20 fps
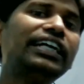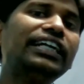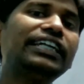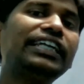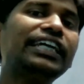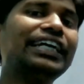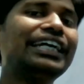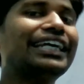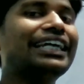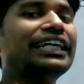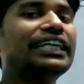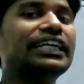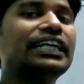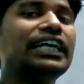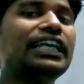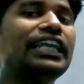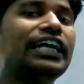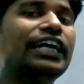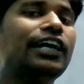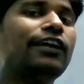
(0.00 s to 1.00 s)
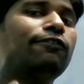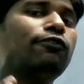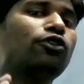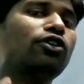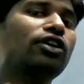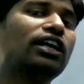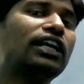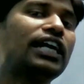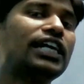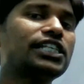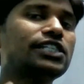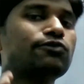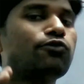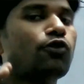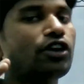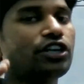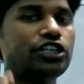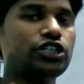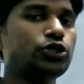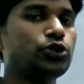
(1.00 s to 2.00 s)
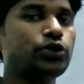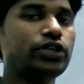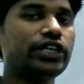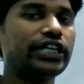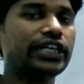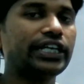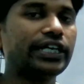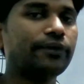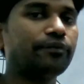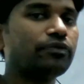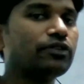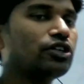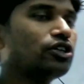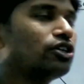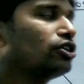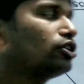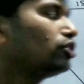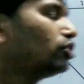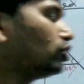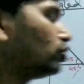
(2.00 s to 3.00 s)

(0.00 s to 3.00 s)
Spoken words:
we can take critical angle for glass 42 degree.